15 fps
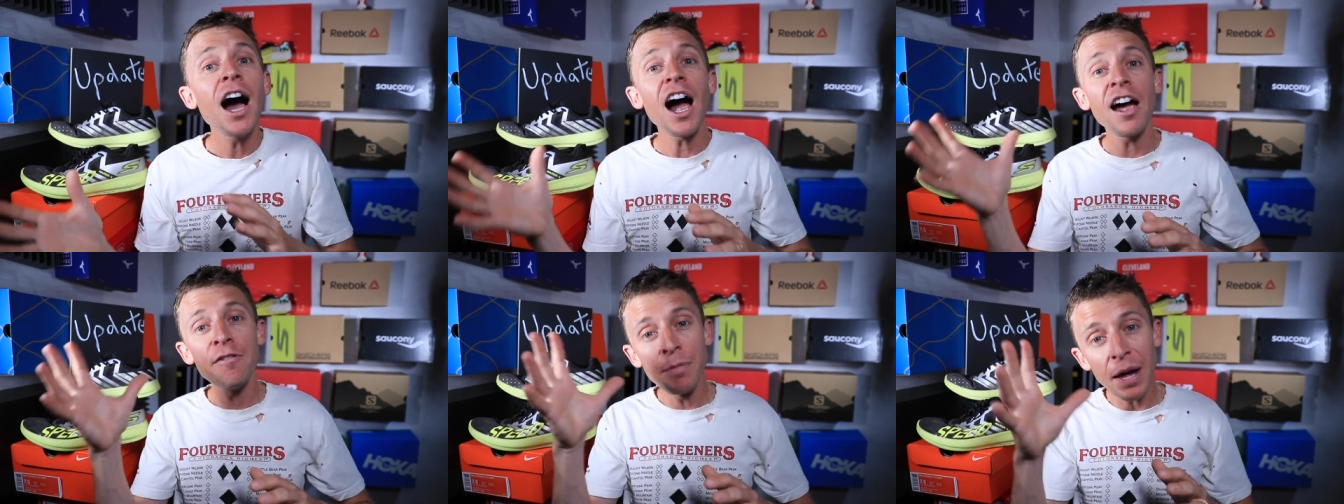
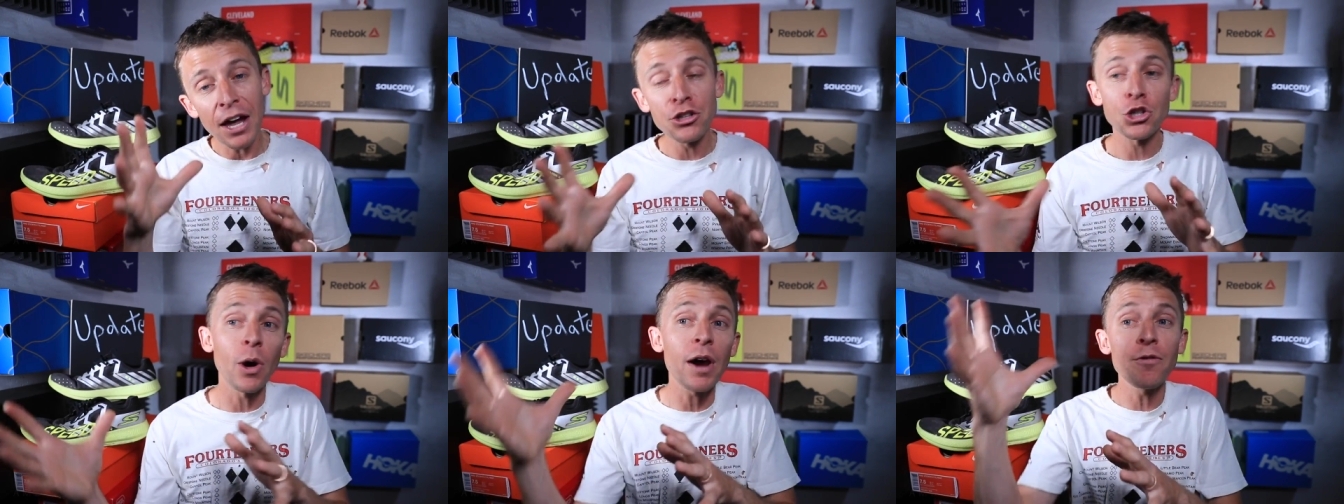I've,
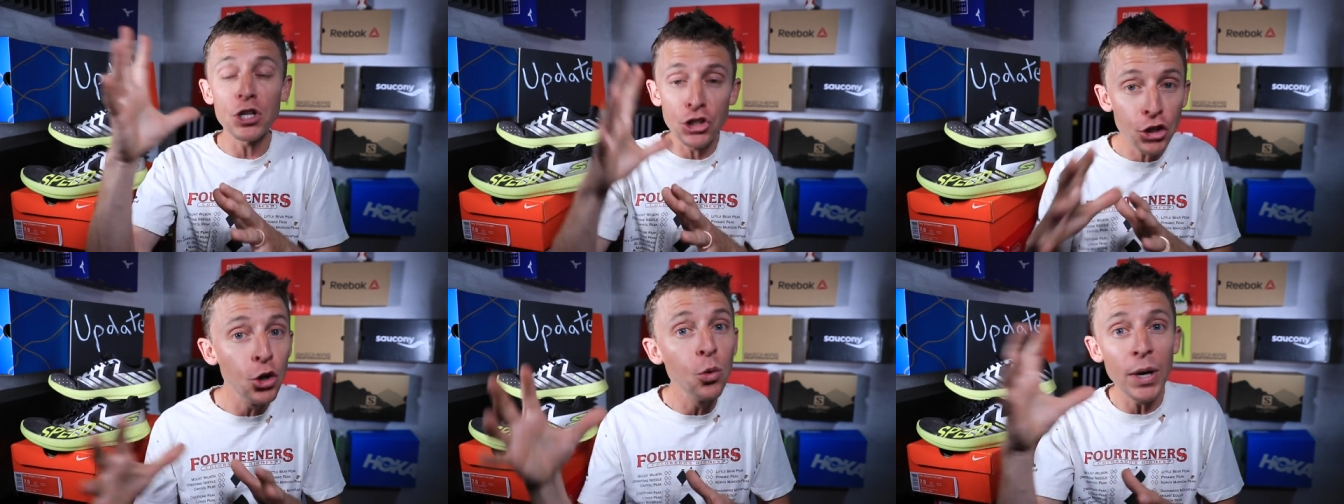so
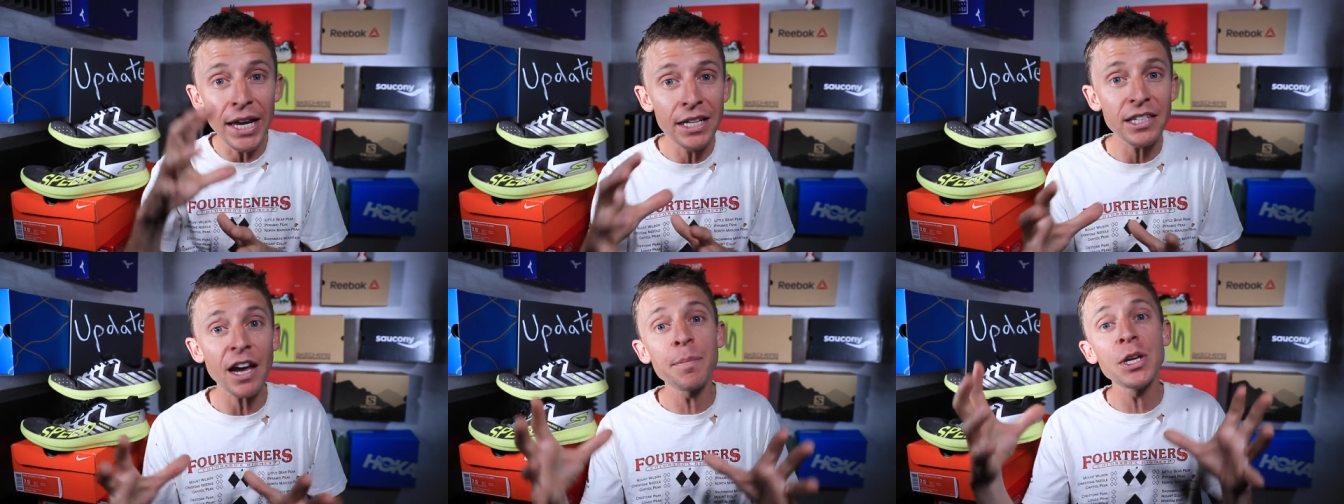every two
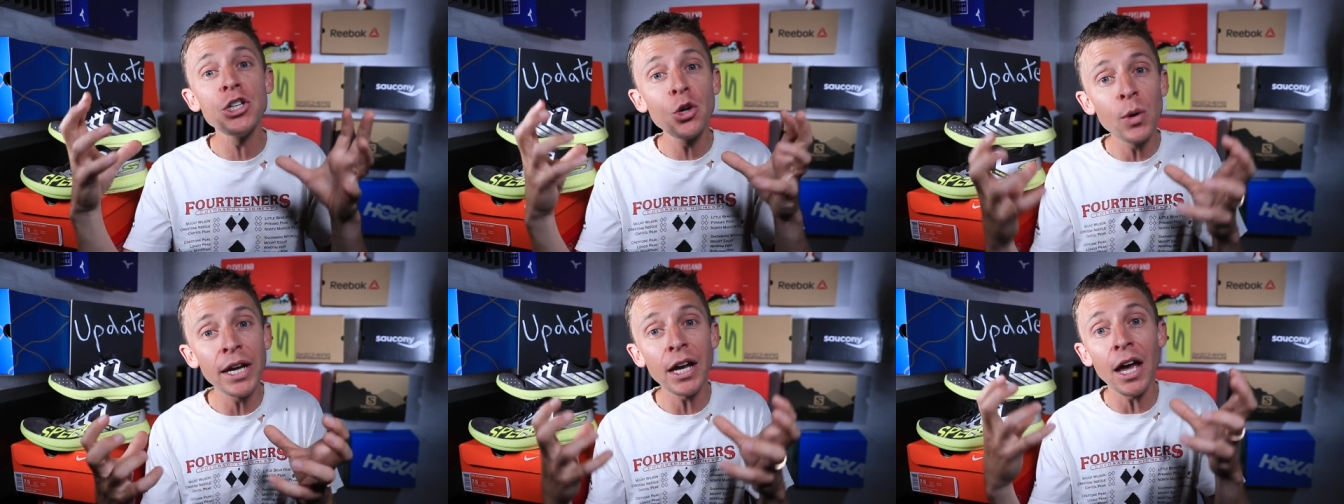weeks I've been
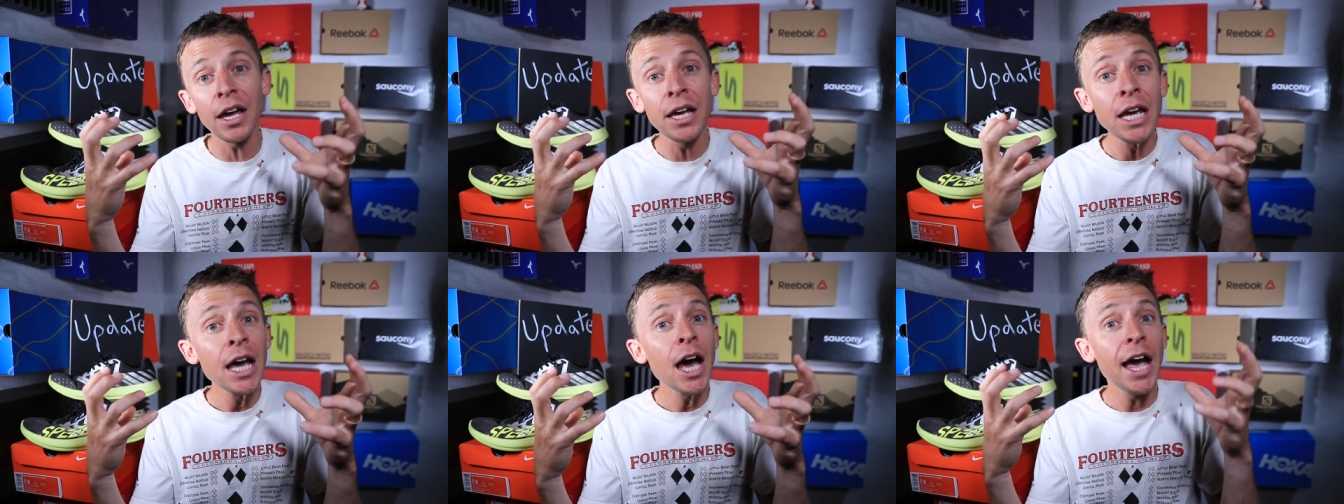doing
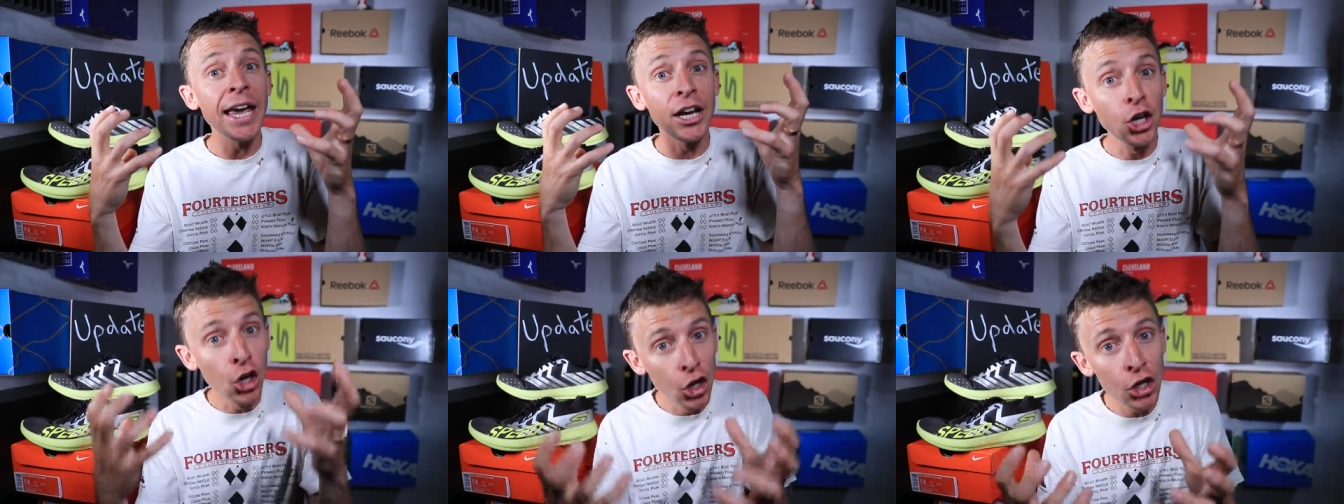a,
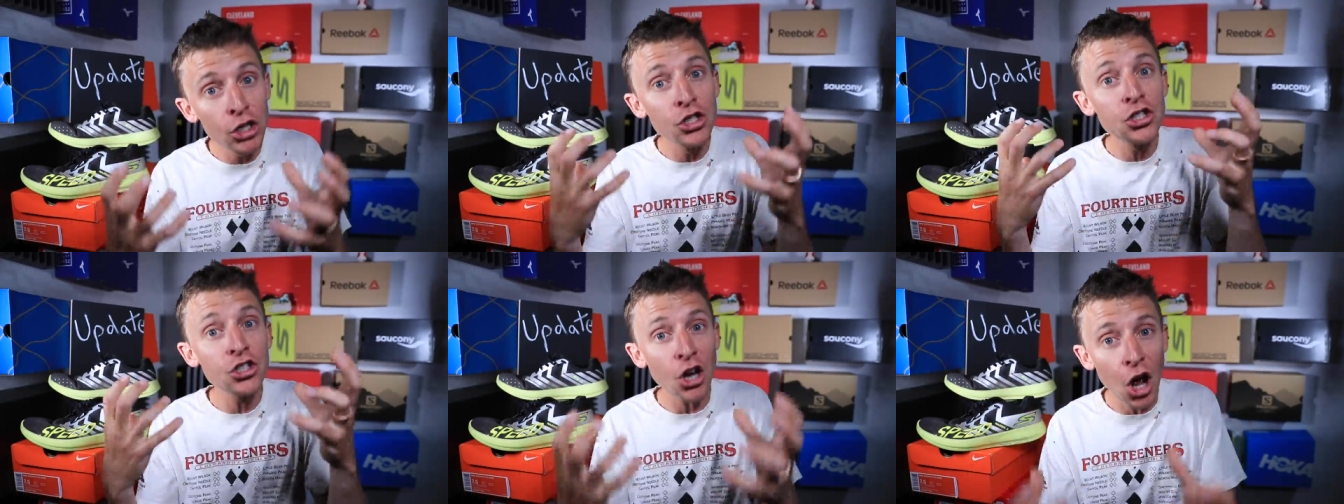a
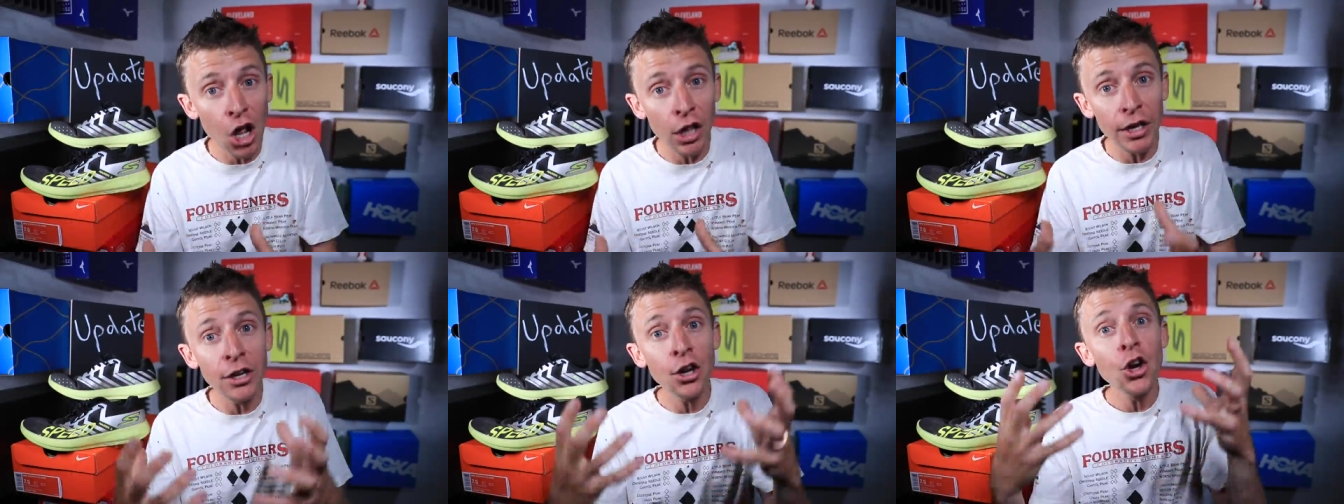good,
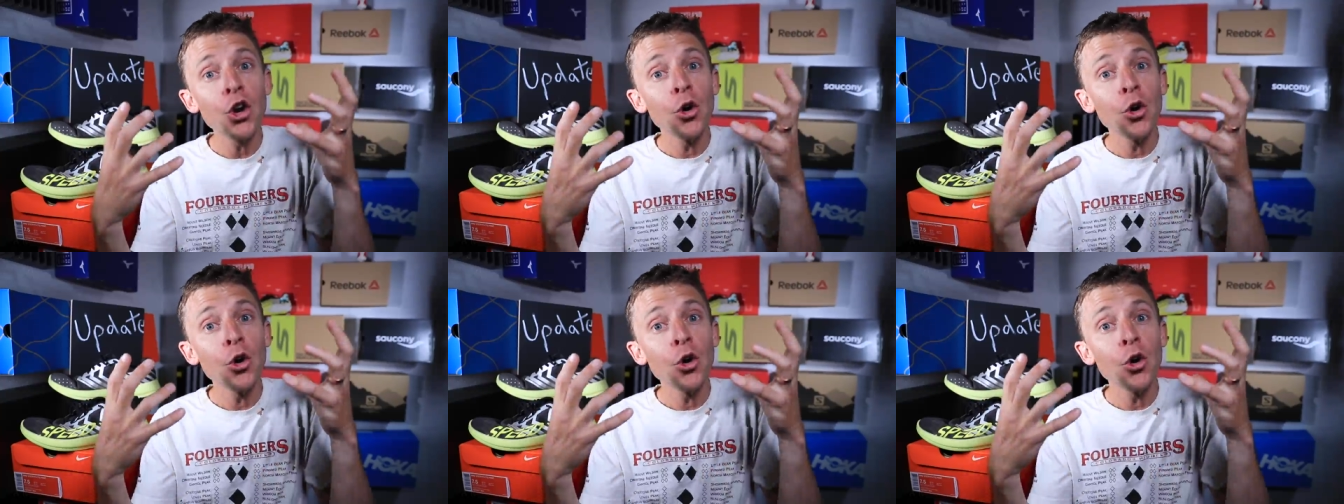solid